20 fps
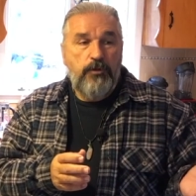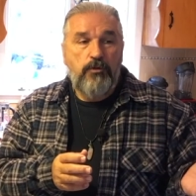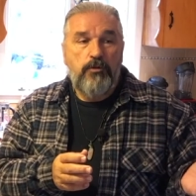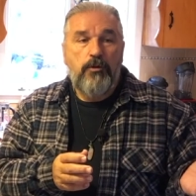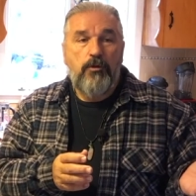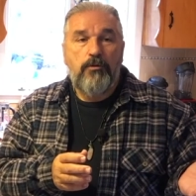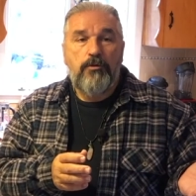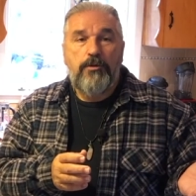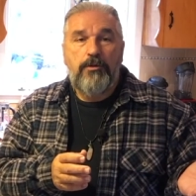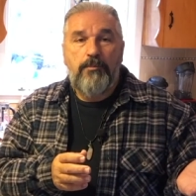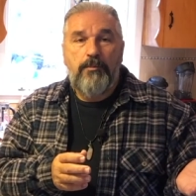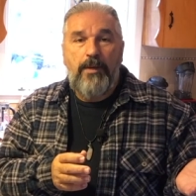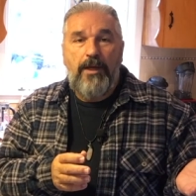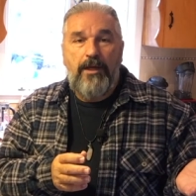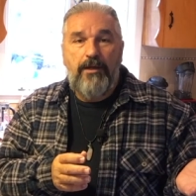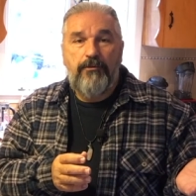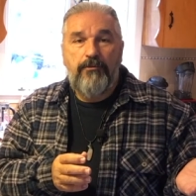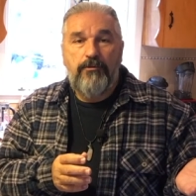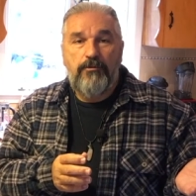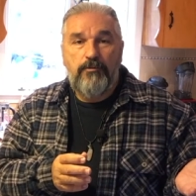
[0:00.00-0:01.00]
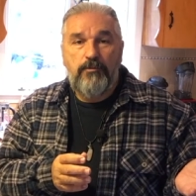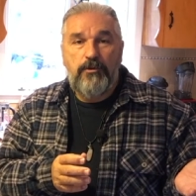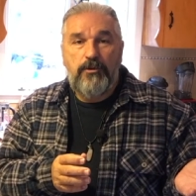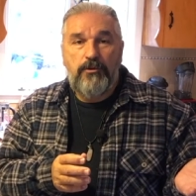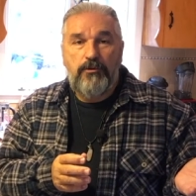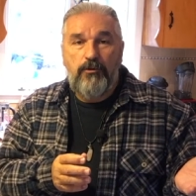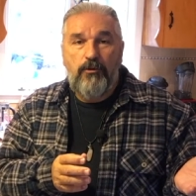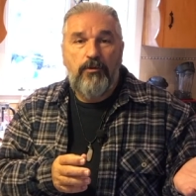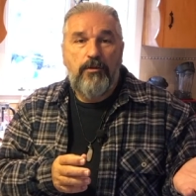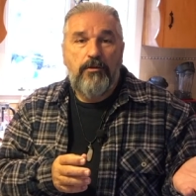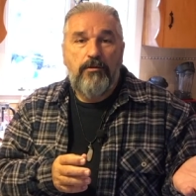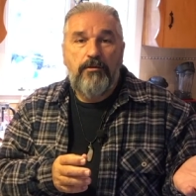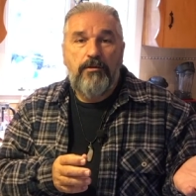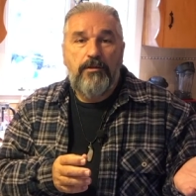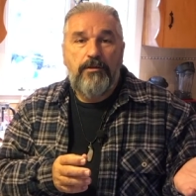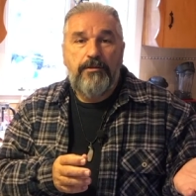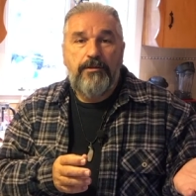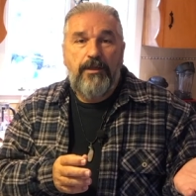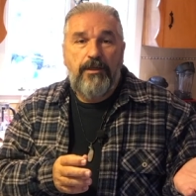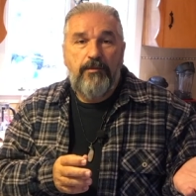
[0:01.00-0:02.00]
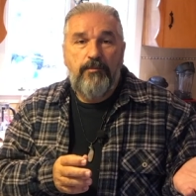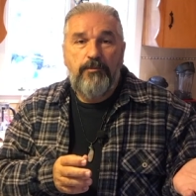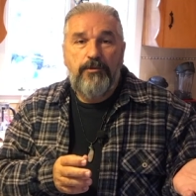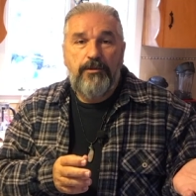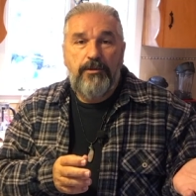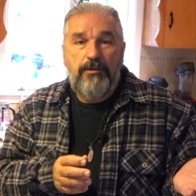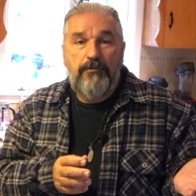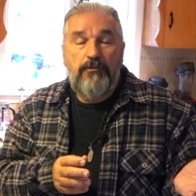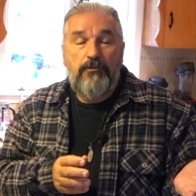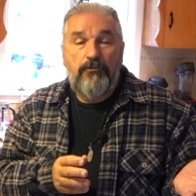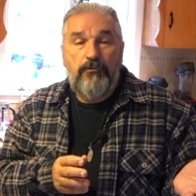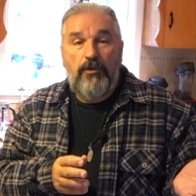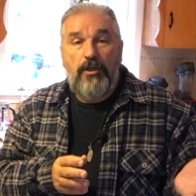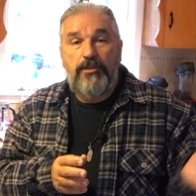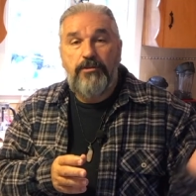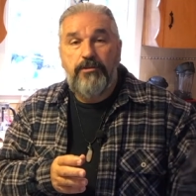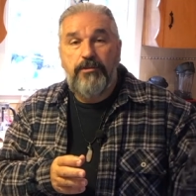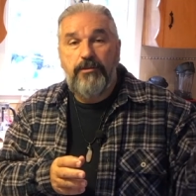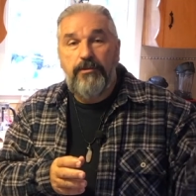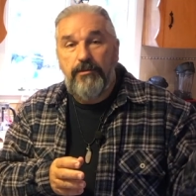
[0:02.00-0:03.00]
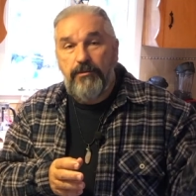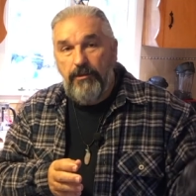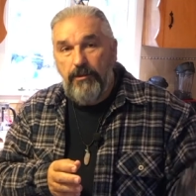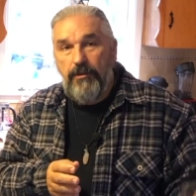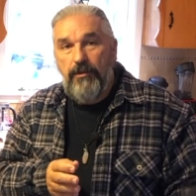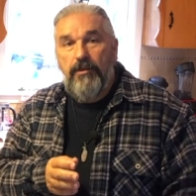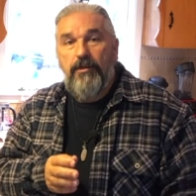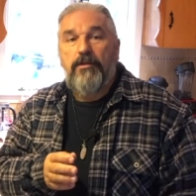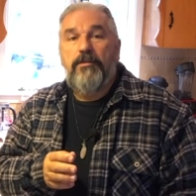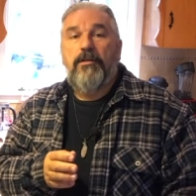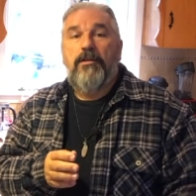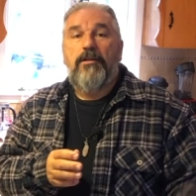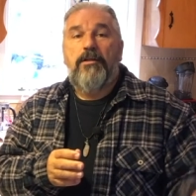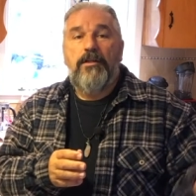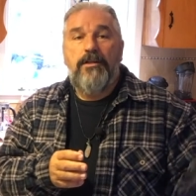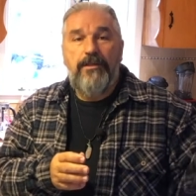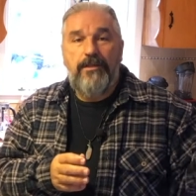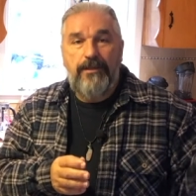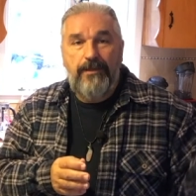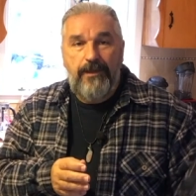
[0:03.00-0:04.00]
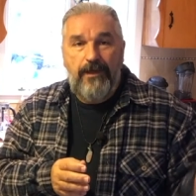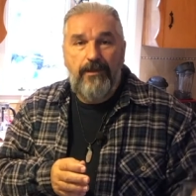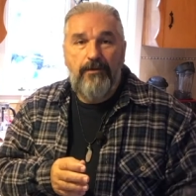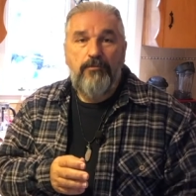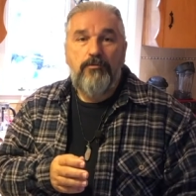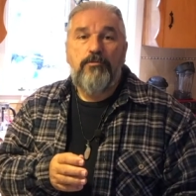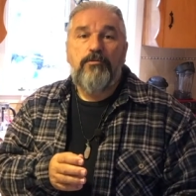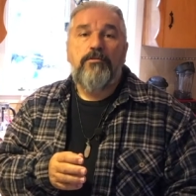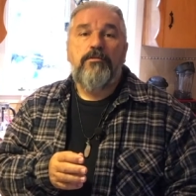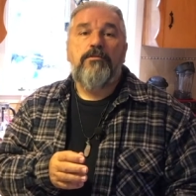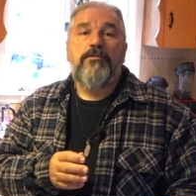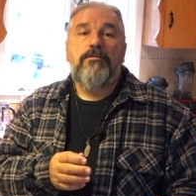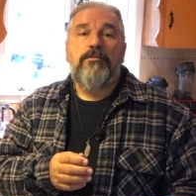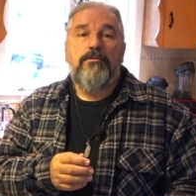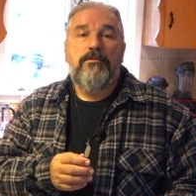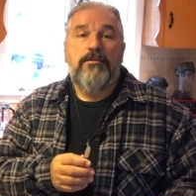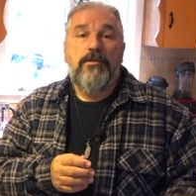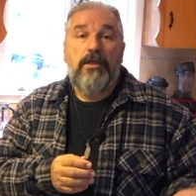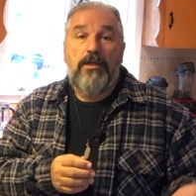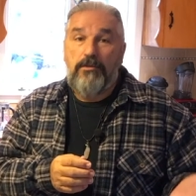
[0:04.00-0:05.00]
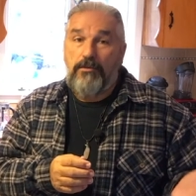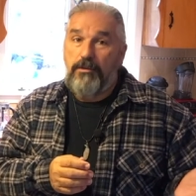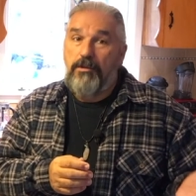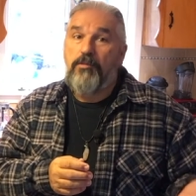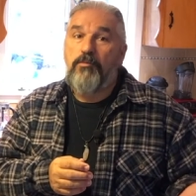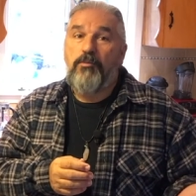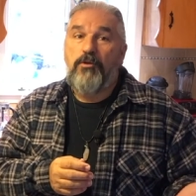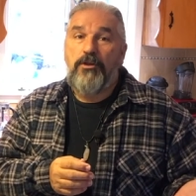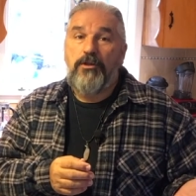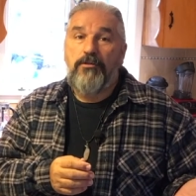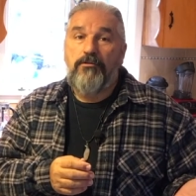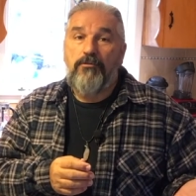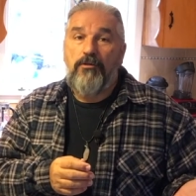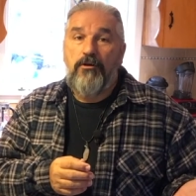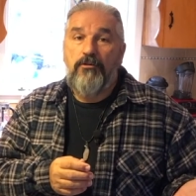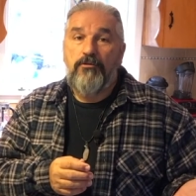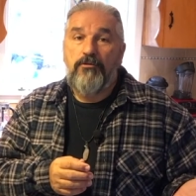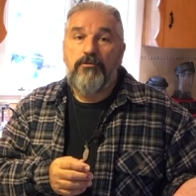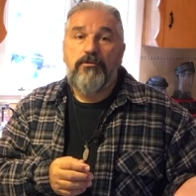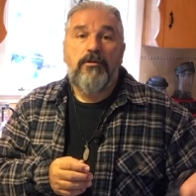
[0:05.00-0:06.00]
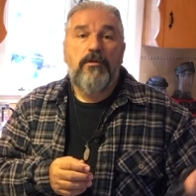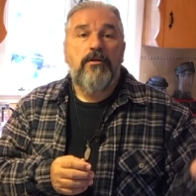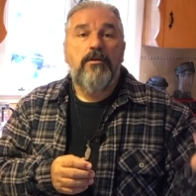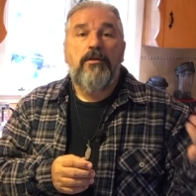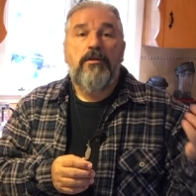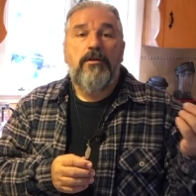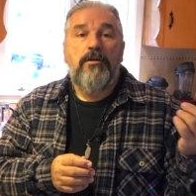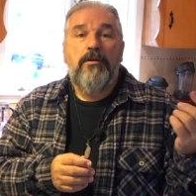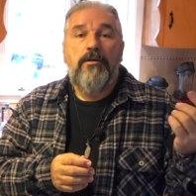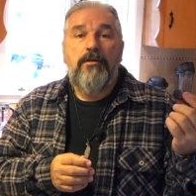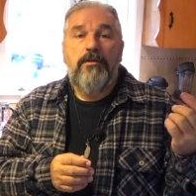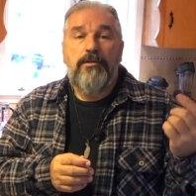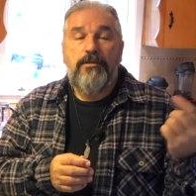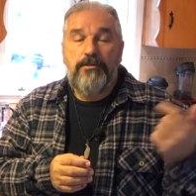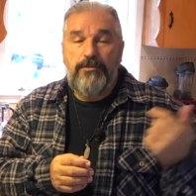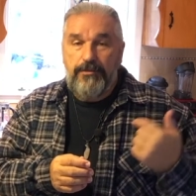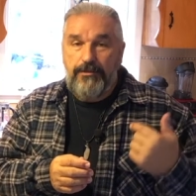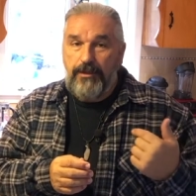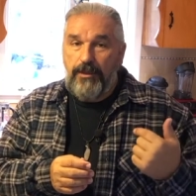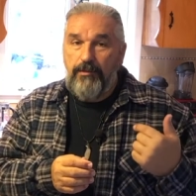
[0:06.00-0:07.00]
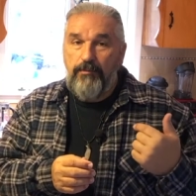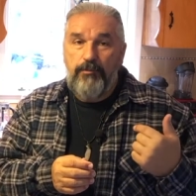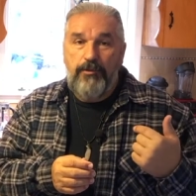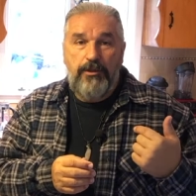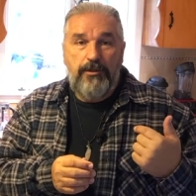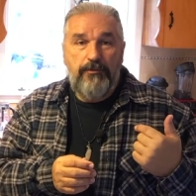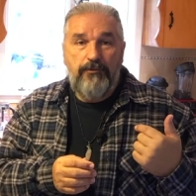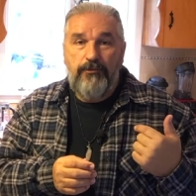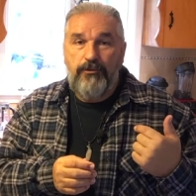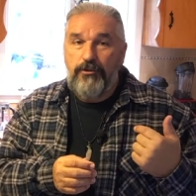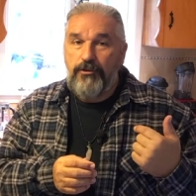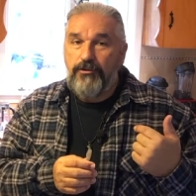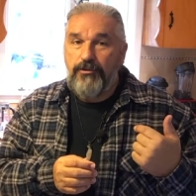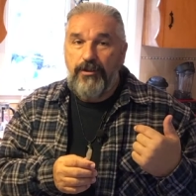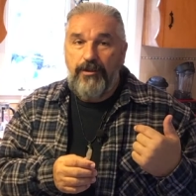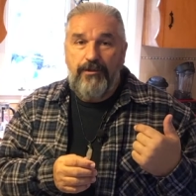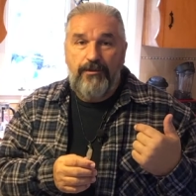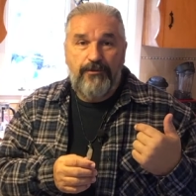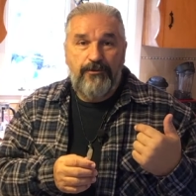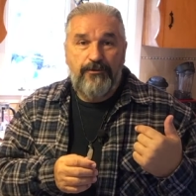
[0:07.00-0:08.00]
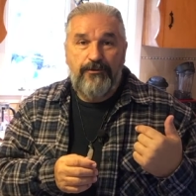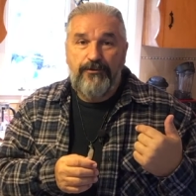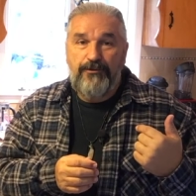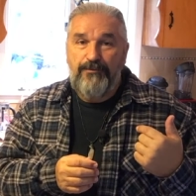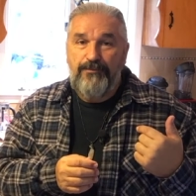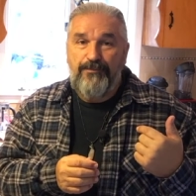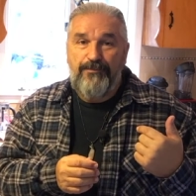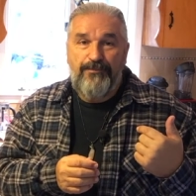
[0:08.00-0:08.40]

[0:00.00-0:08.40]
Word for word: you go into the bathroom and the toilet all the time, you never flushed it to clean it out, it'd get pretty gross. Same thing for your cells.